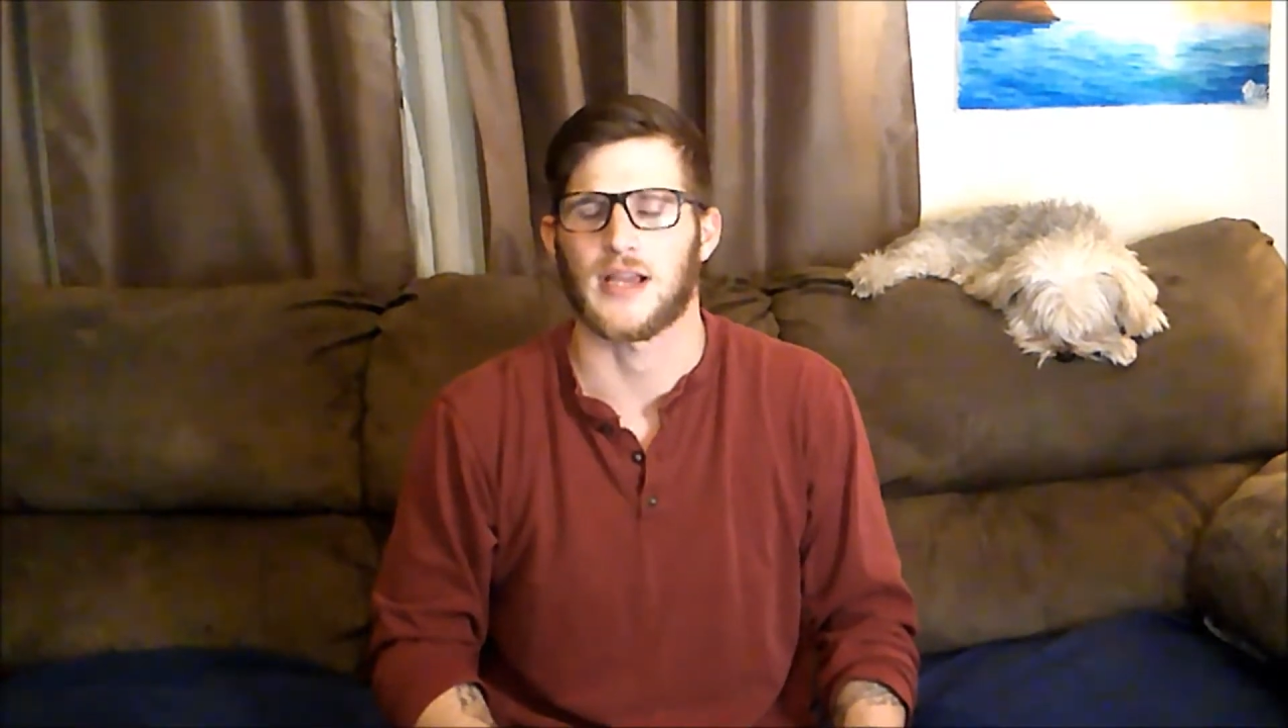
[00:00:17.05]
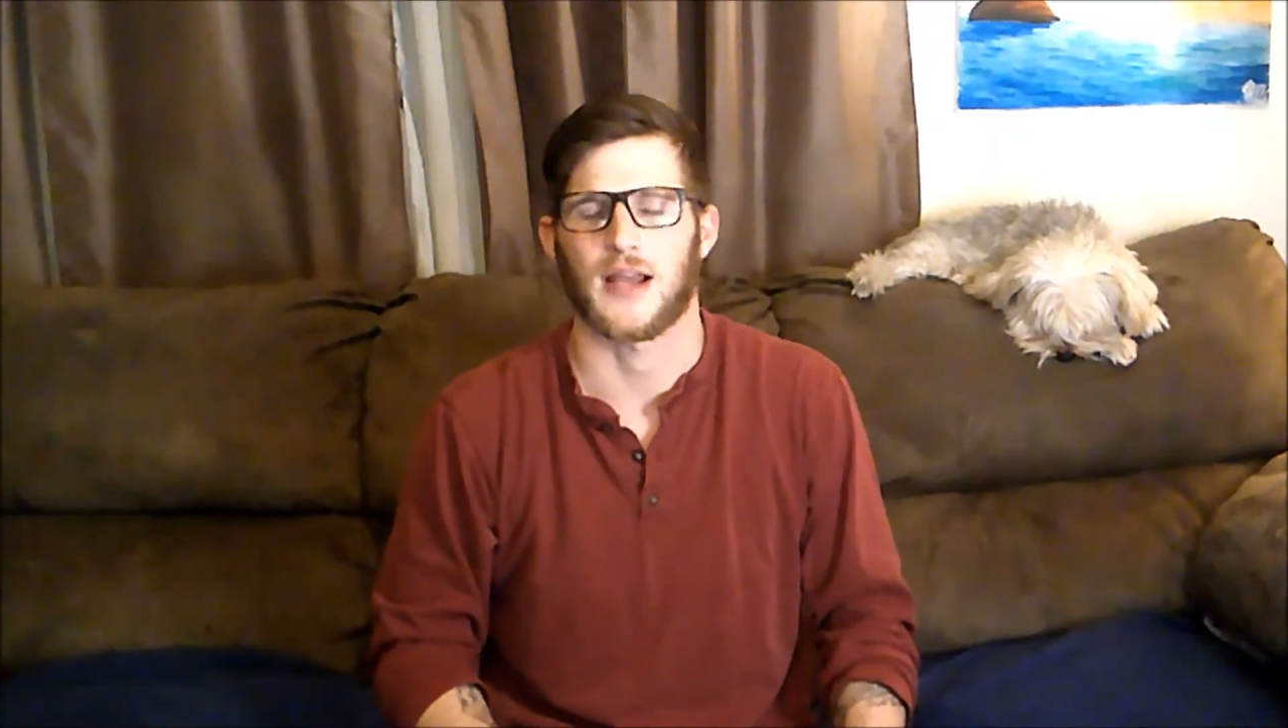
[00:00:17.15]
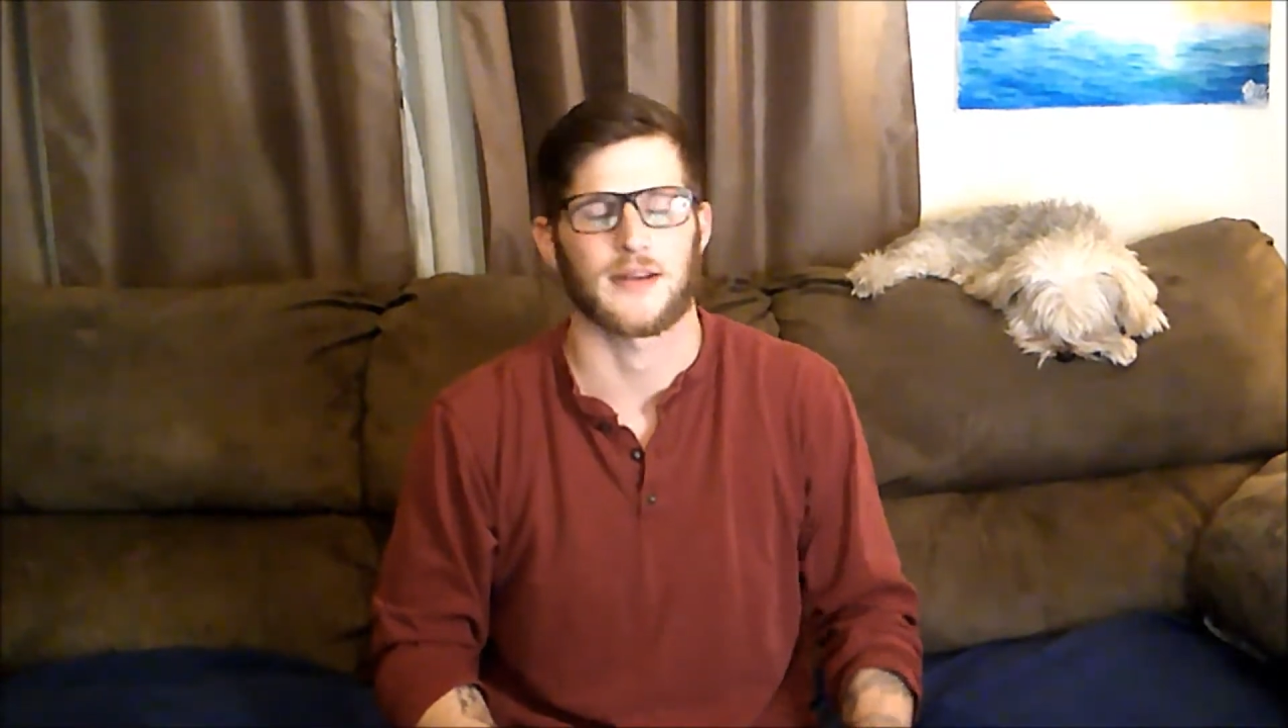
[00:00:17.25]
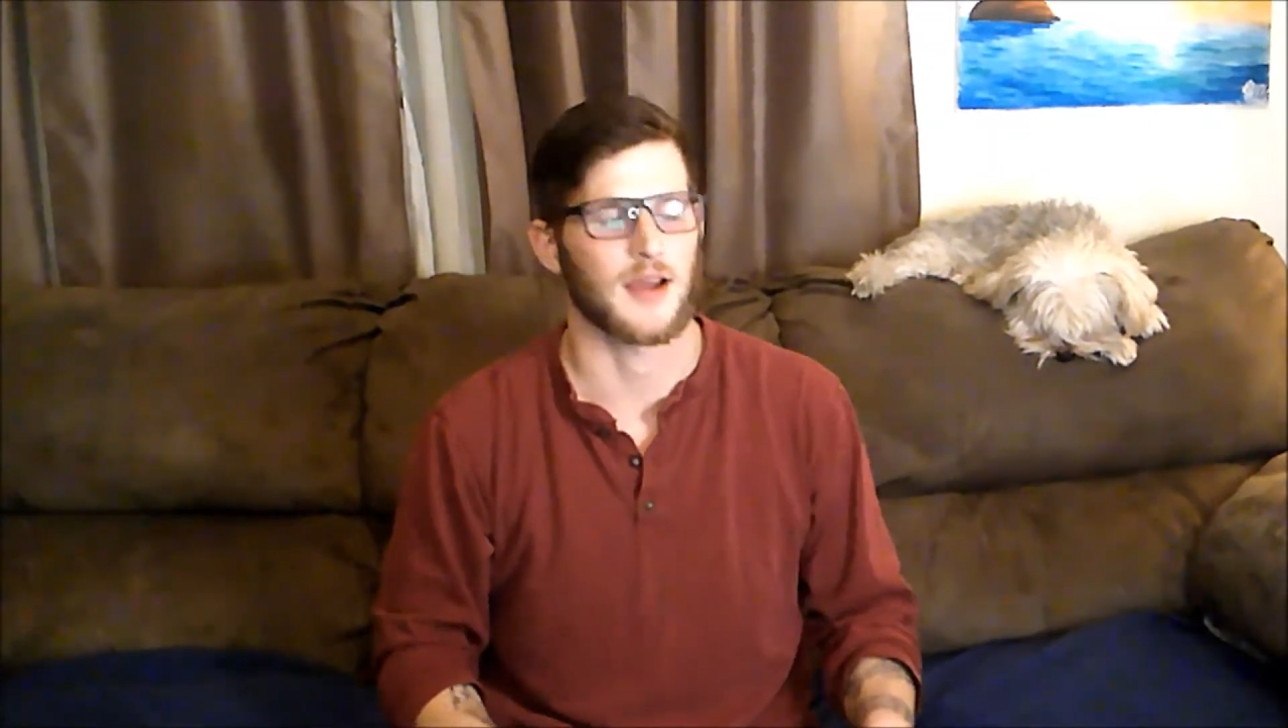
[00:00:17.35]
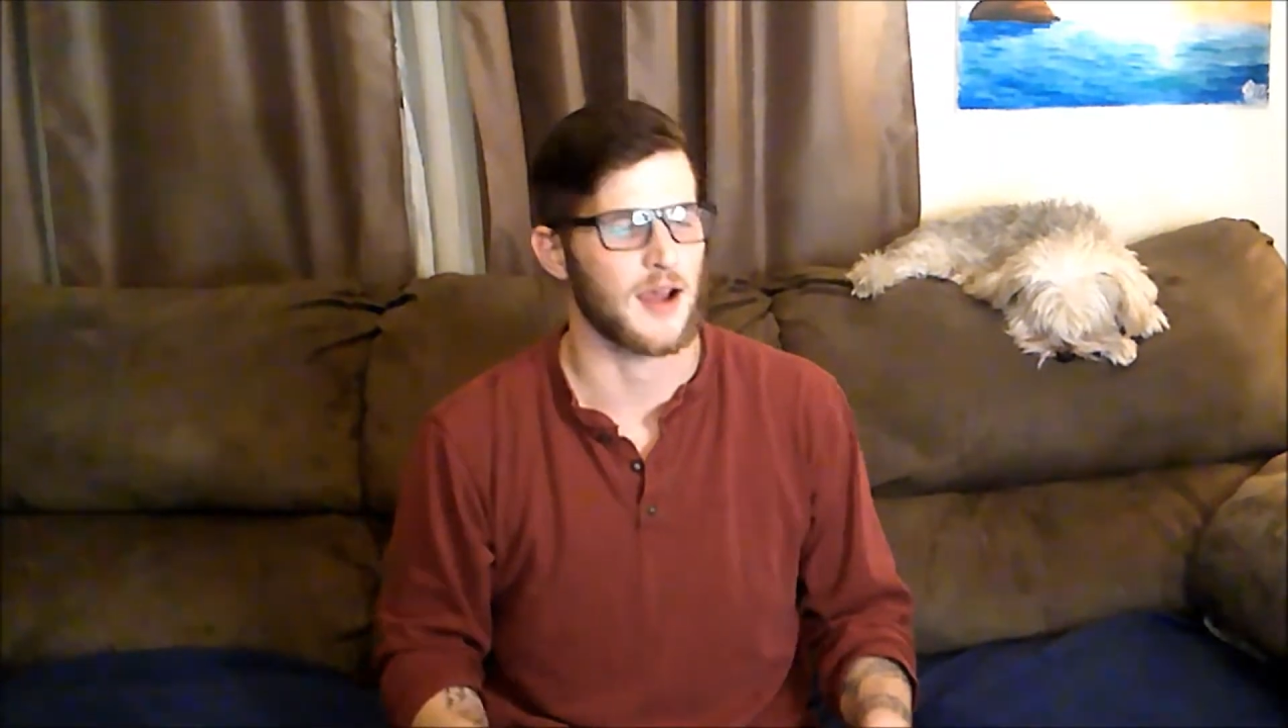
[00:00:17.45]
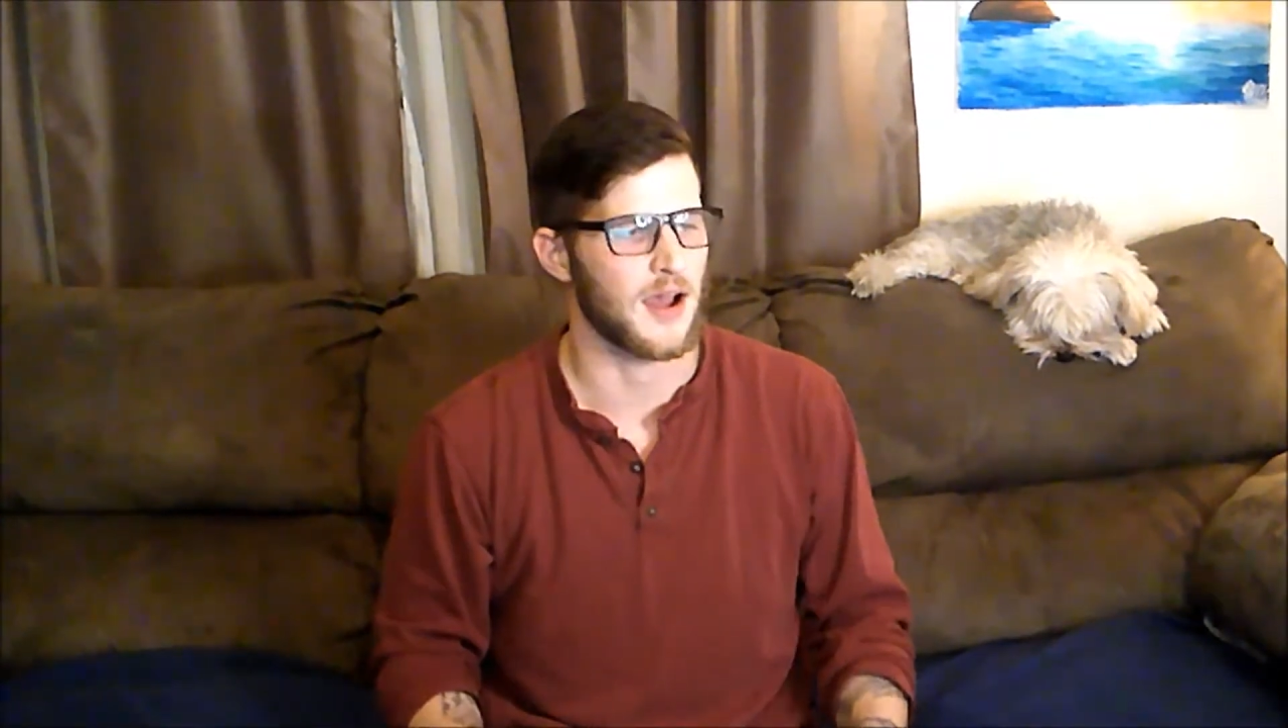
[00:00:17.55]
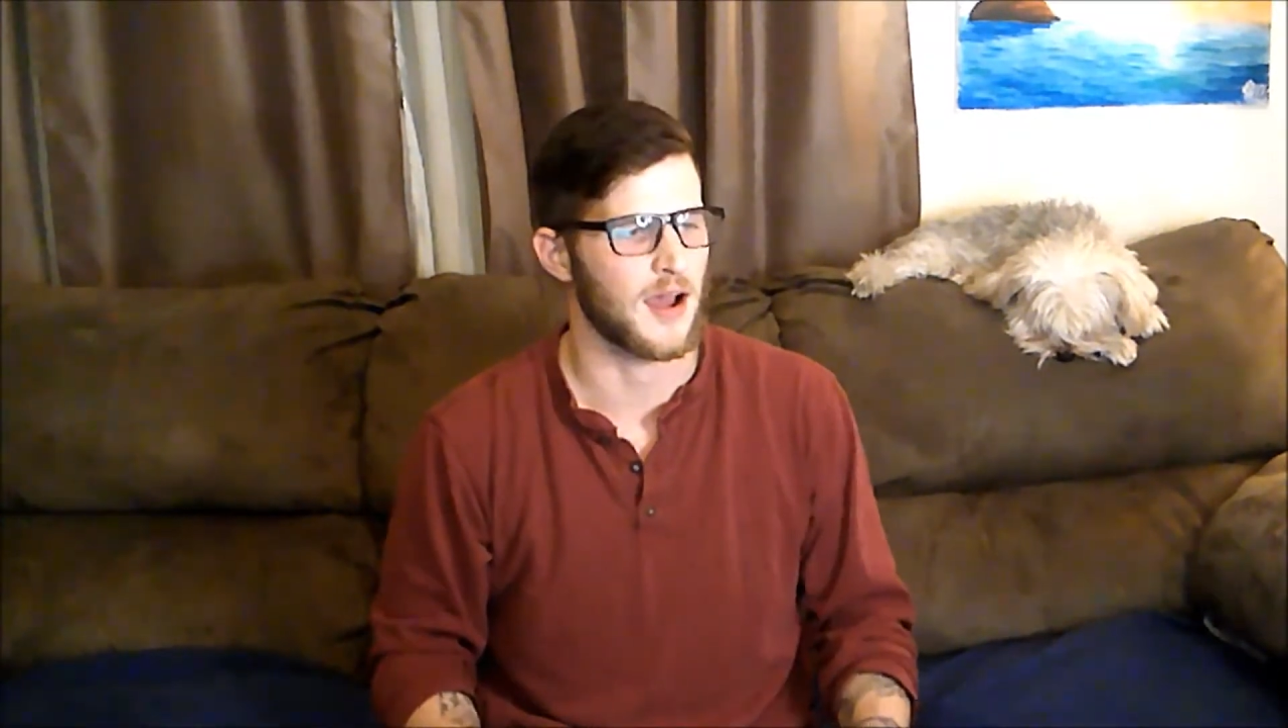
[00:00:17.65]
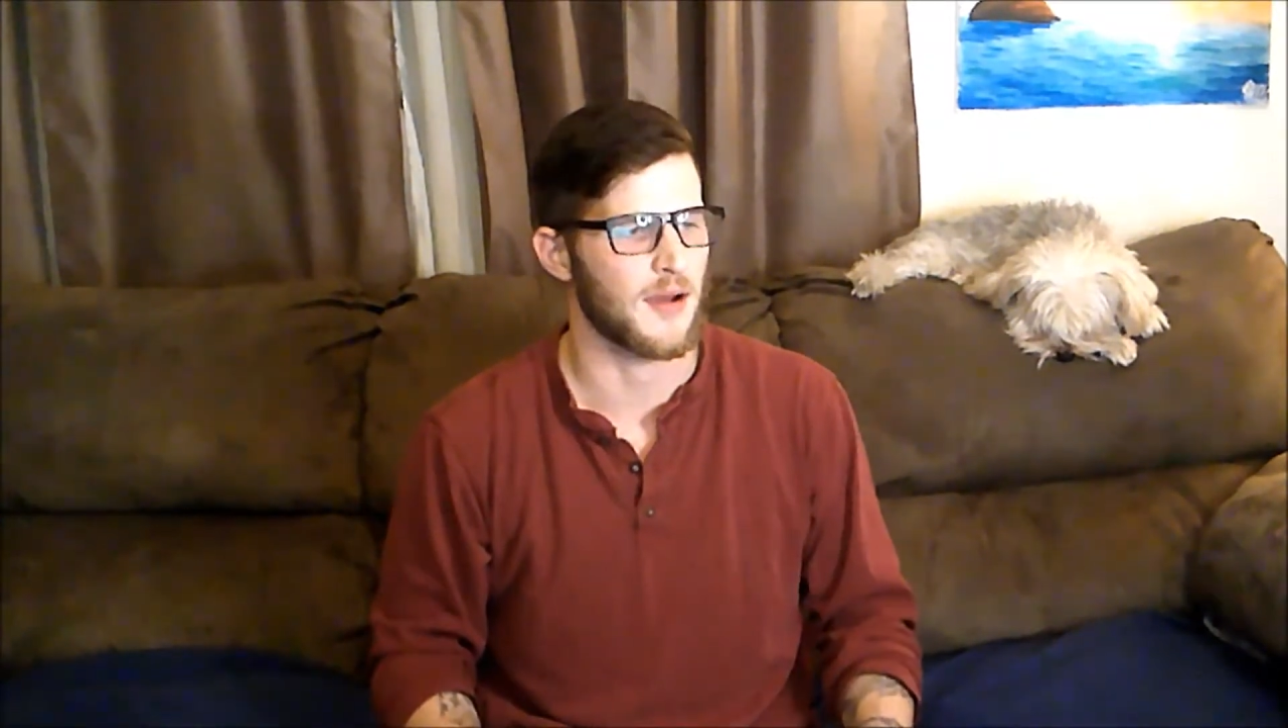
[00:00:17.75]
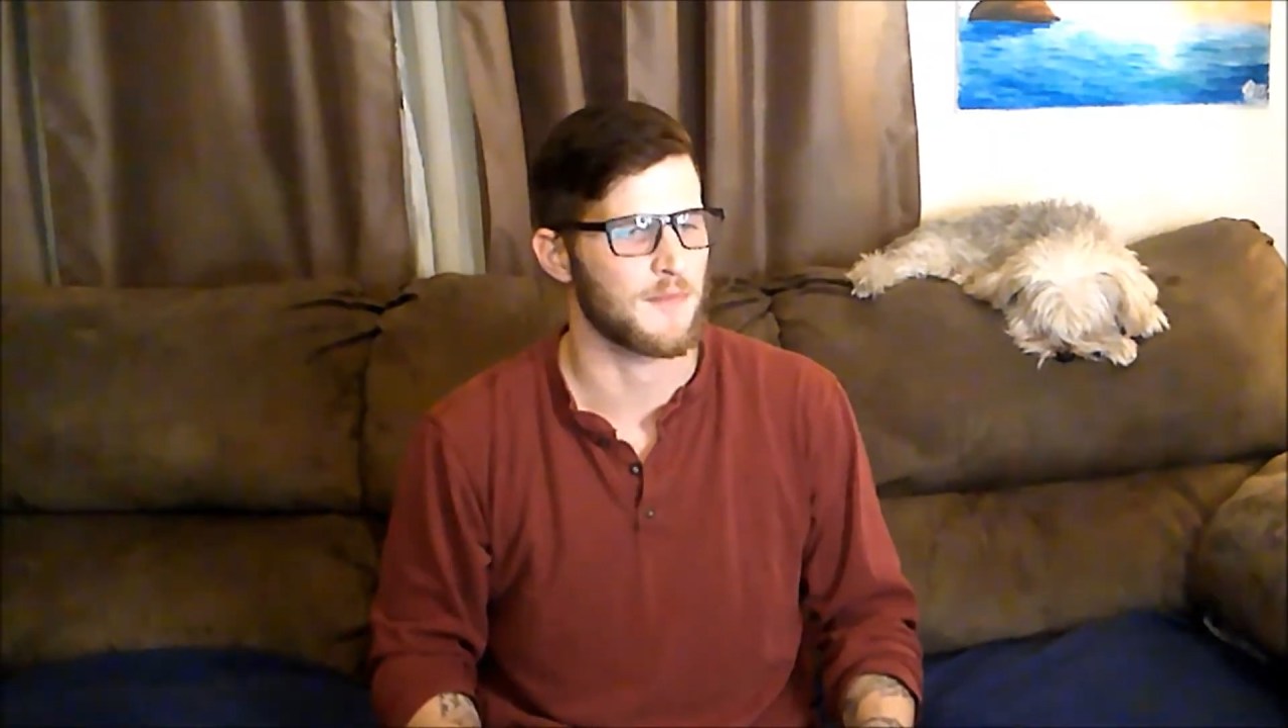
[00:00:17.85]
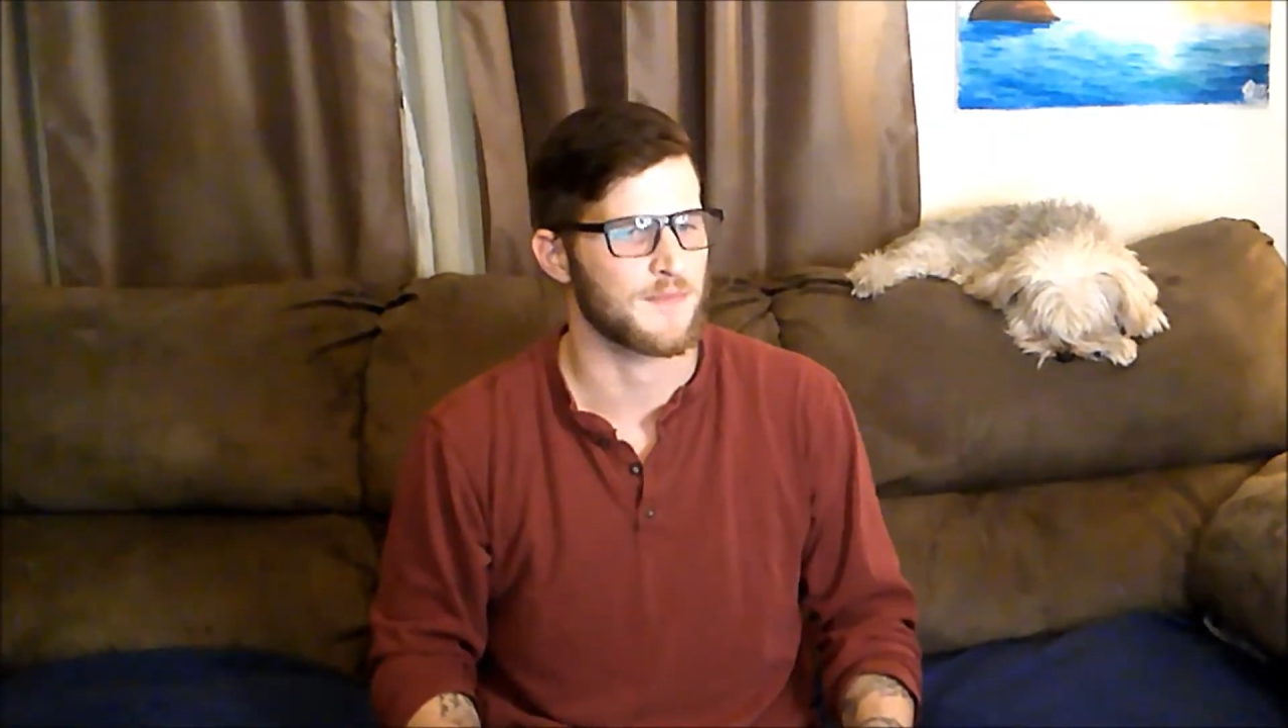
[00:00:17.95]

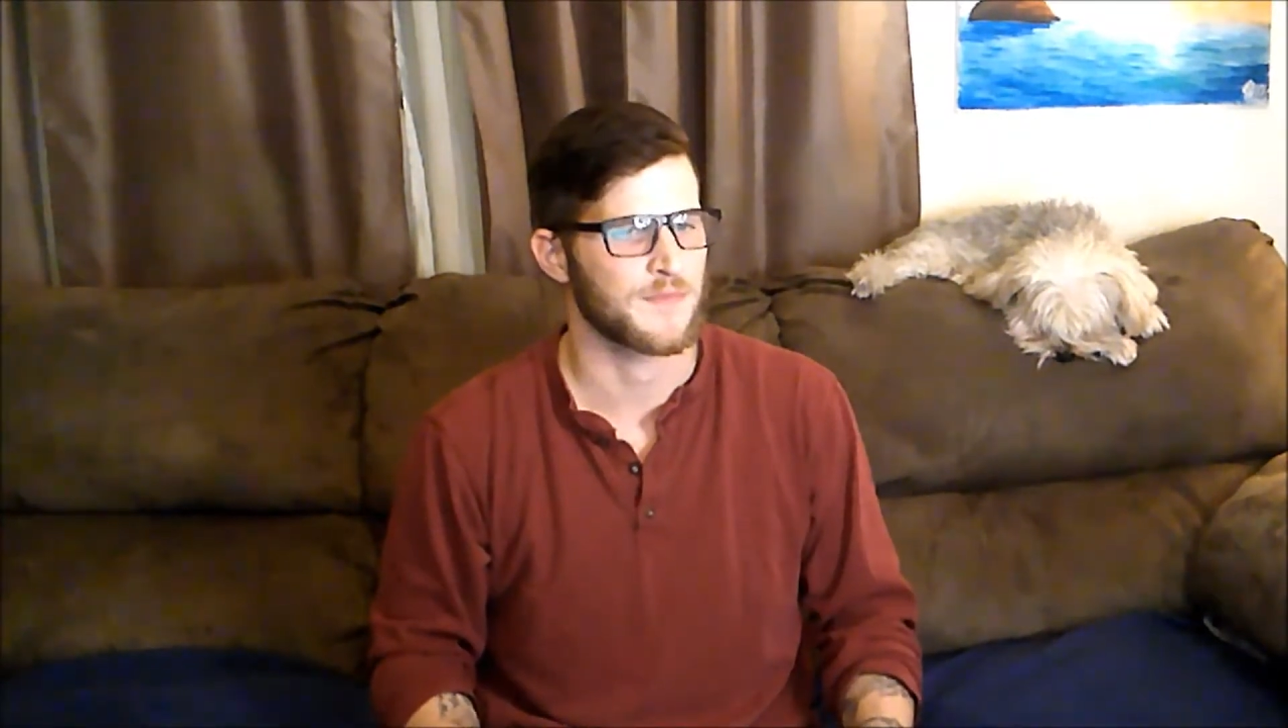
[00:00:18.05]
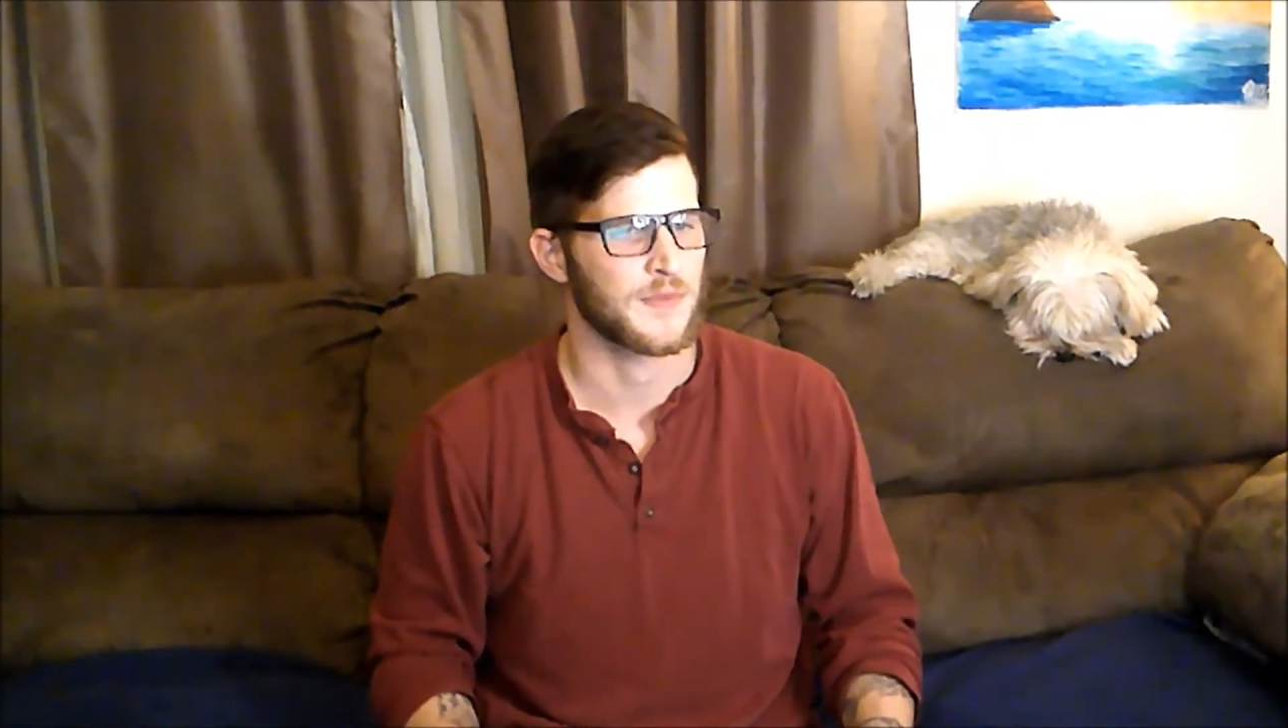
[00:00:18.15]
on.